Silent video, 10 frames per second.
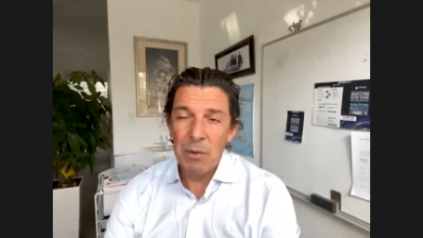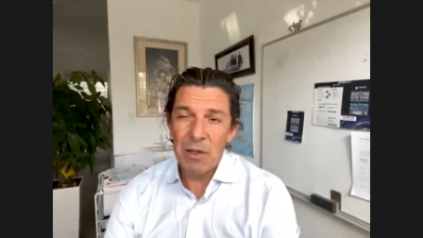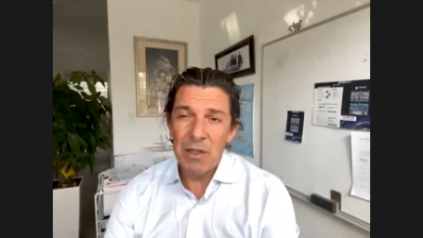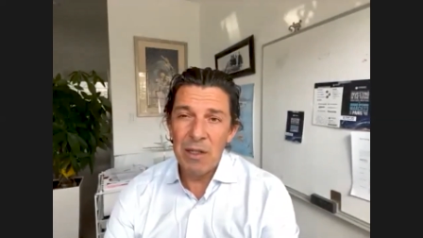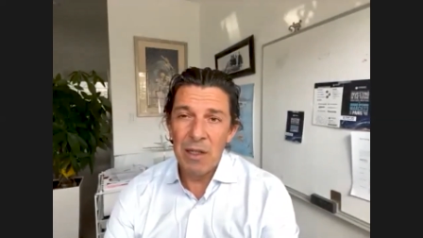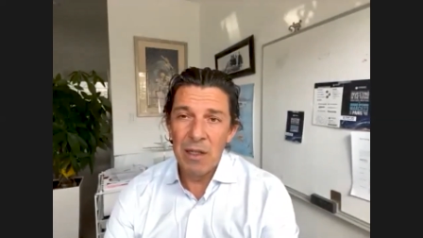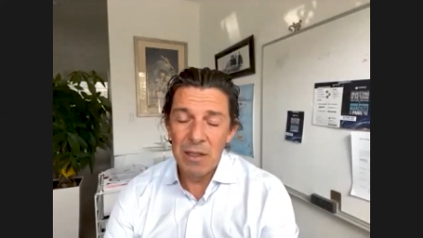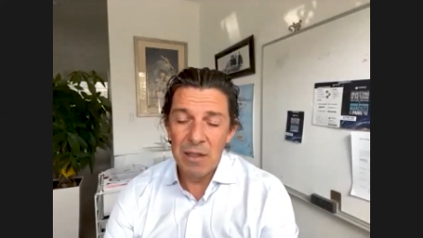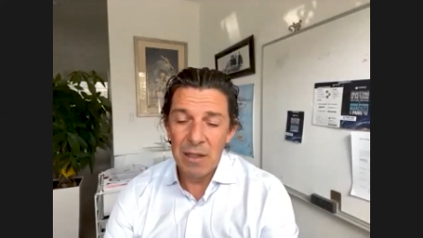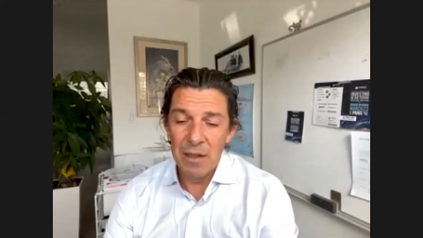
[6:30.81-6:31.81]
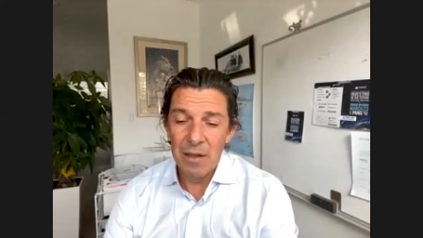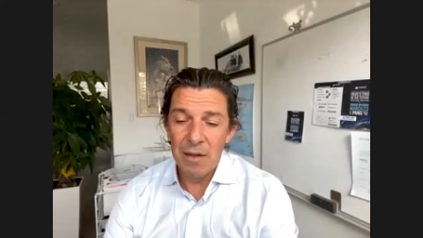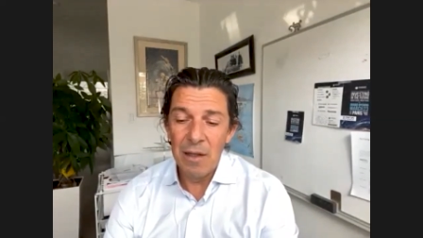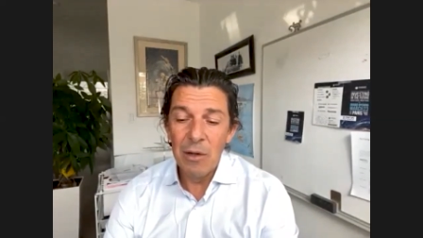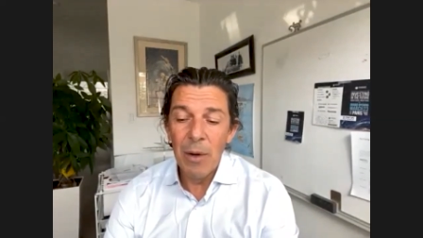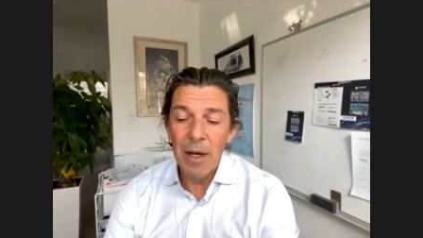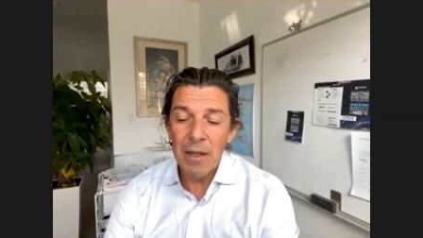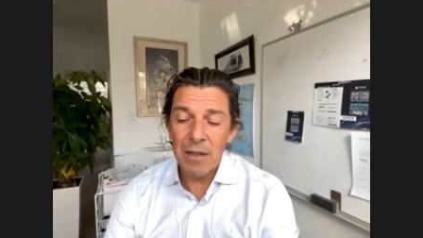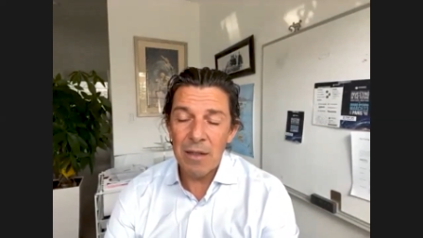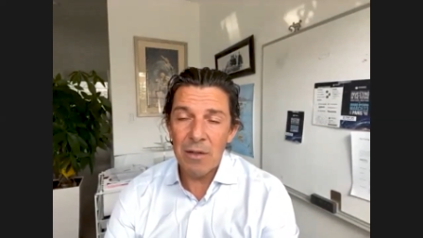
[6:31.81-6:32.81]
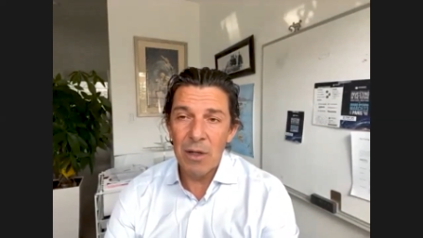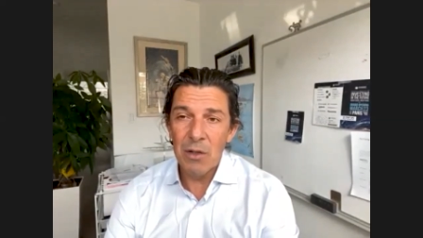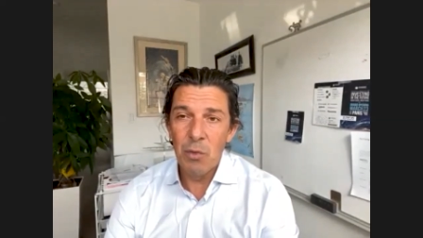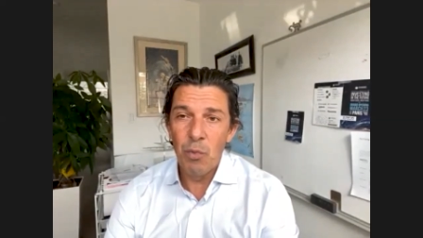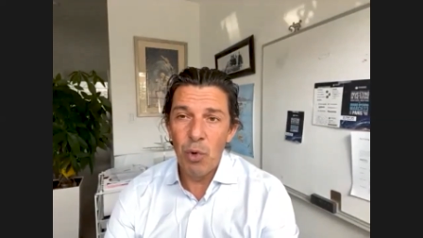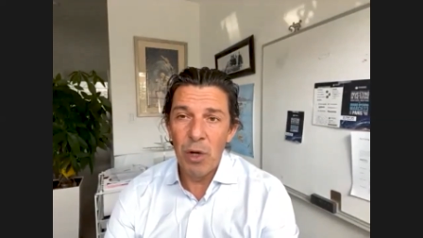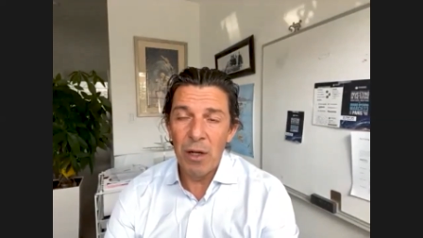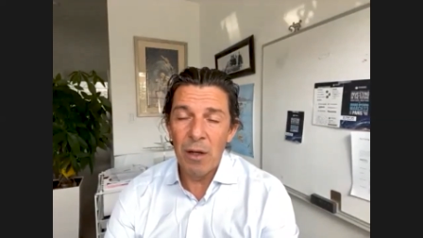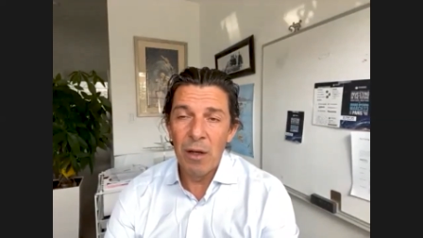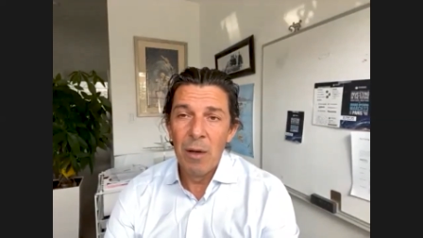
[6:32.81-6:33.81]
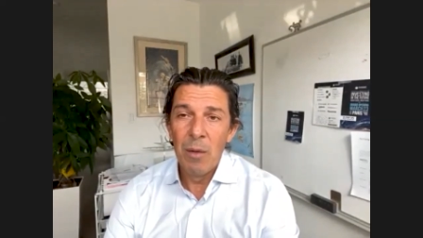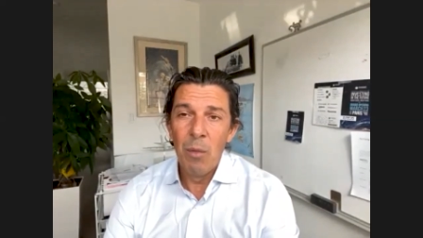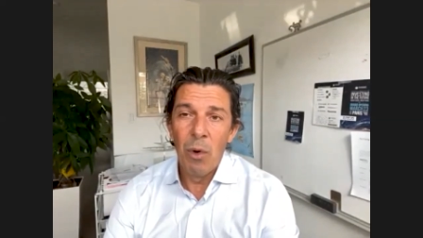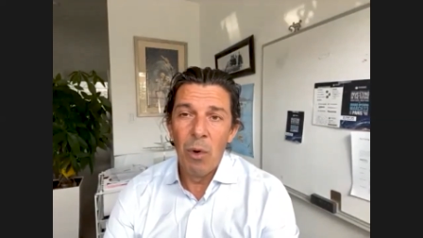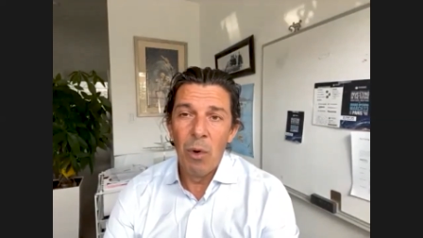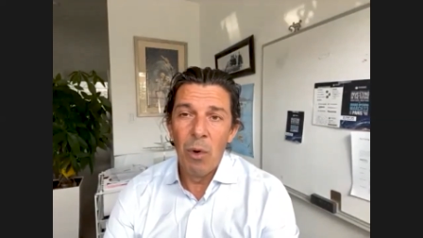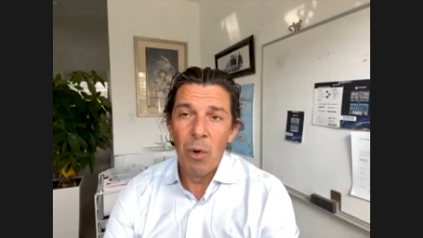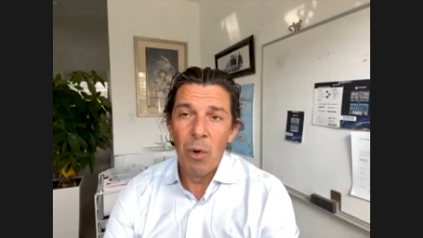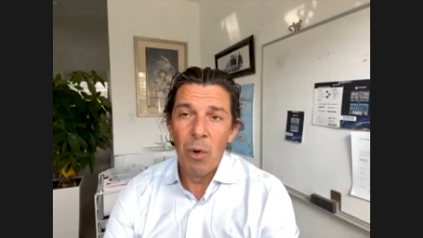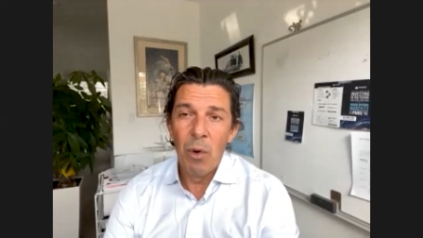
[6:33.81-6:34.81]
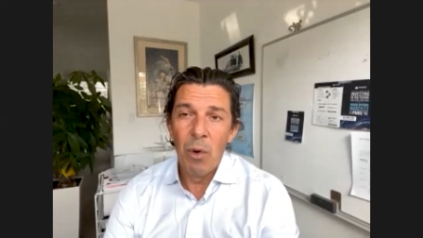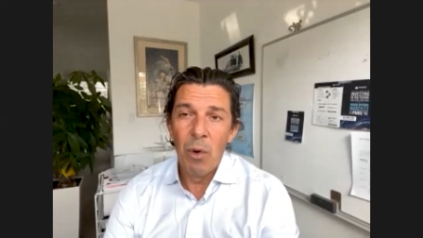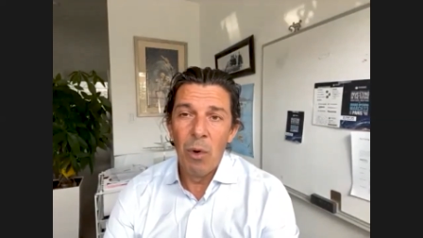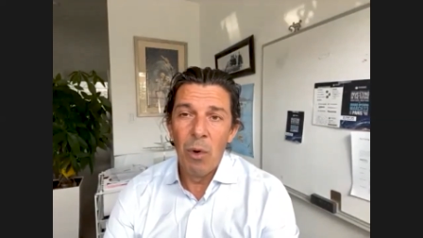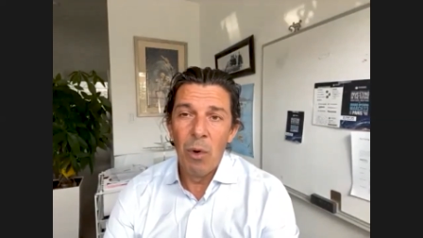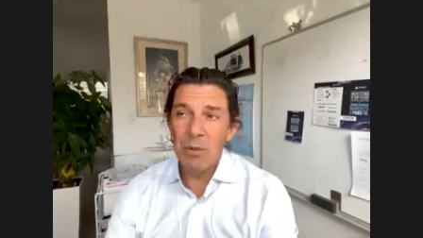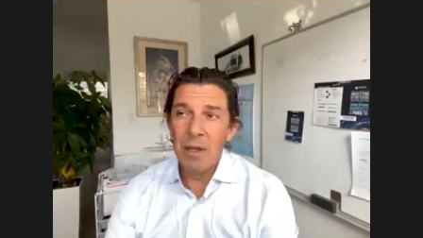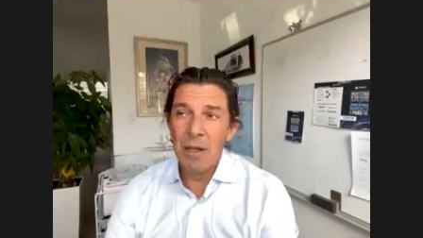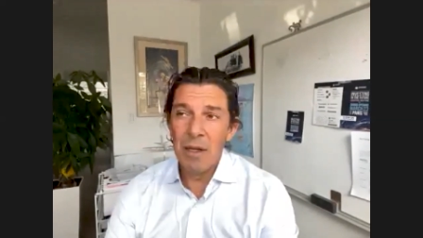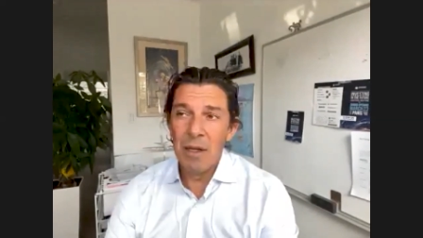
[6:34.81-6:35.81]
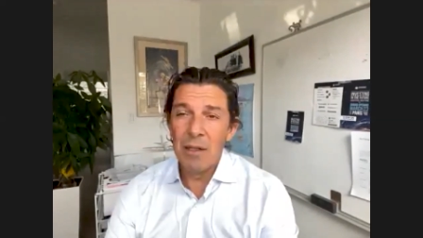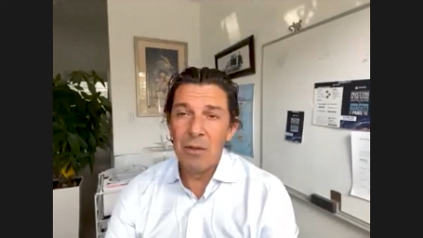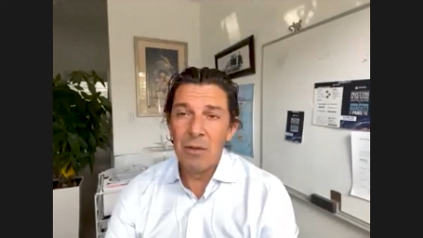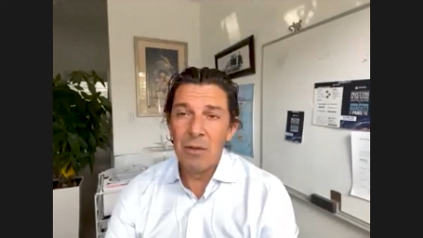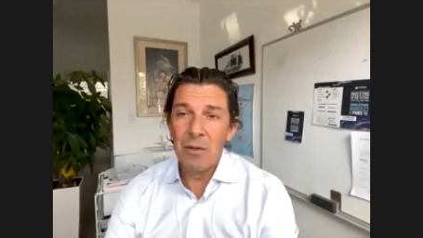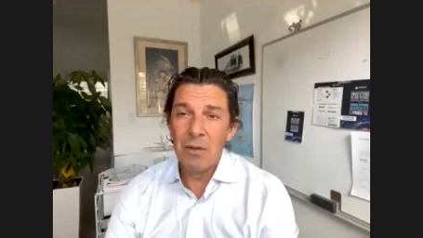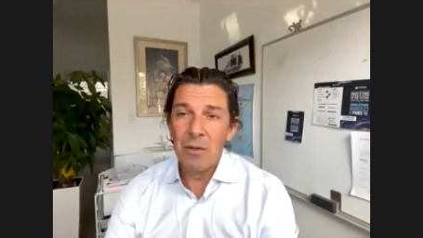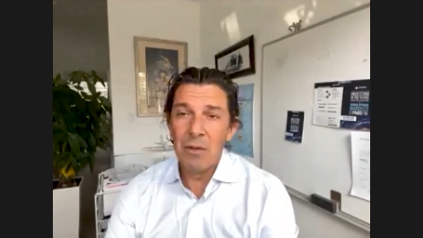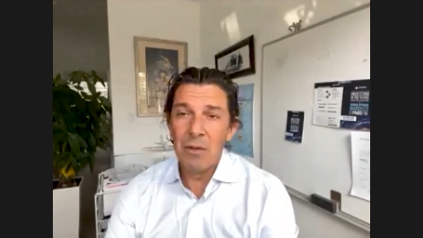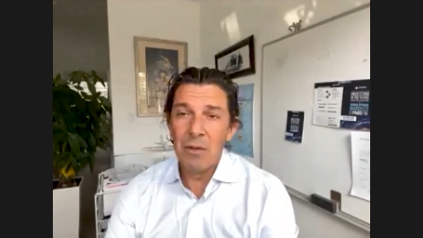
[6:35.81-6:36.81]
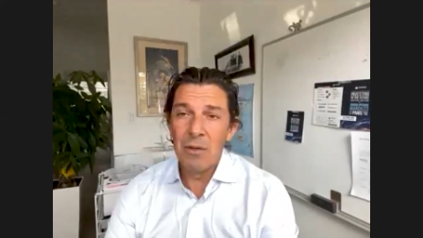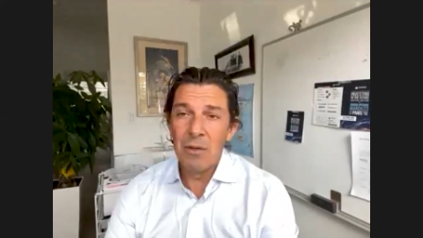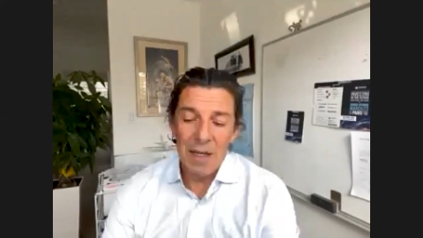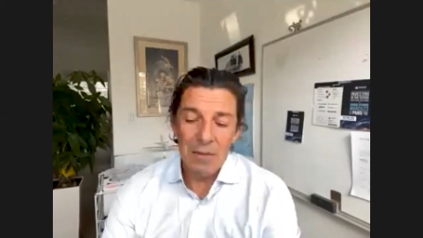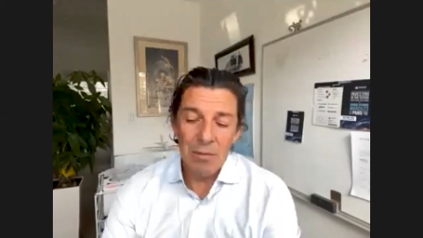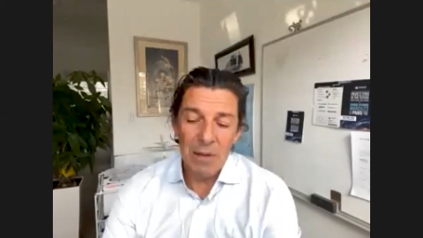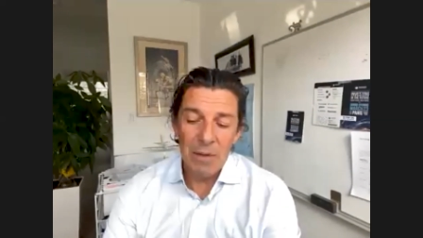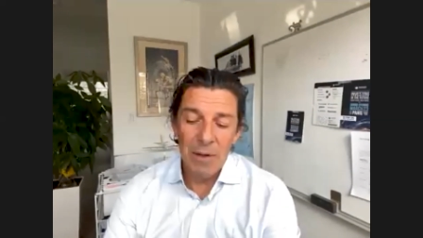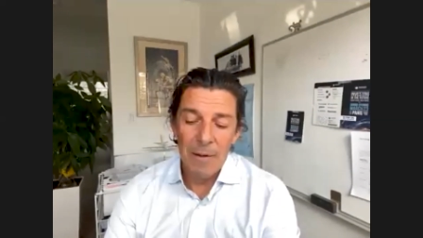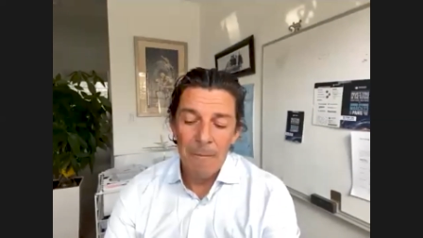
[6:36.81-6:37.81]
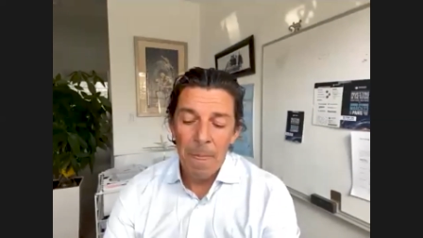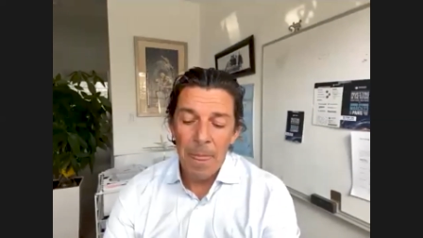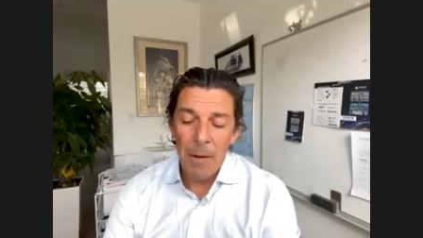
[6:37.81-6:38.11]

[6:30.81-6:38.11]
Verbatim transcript: But what we are seeing is the US trying to bring more allied country into the game, and that's what